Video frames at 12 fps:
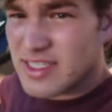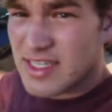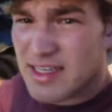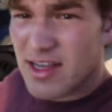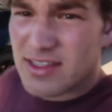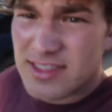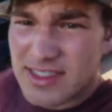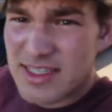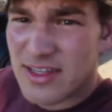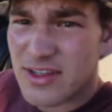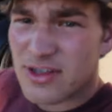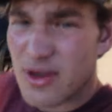see any content
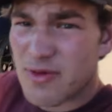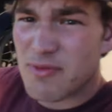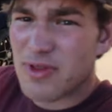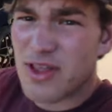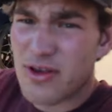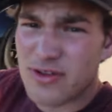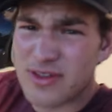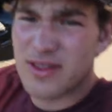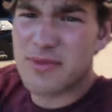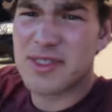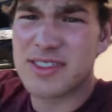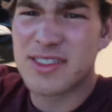down there, comment below.
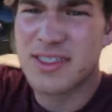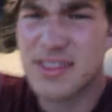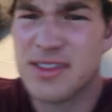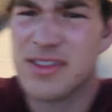Let me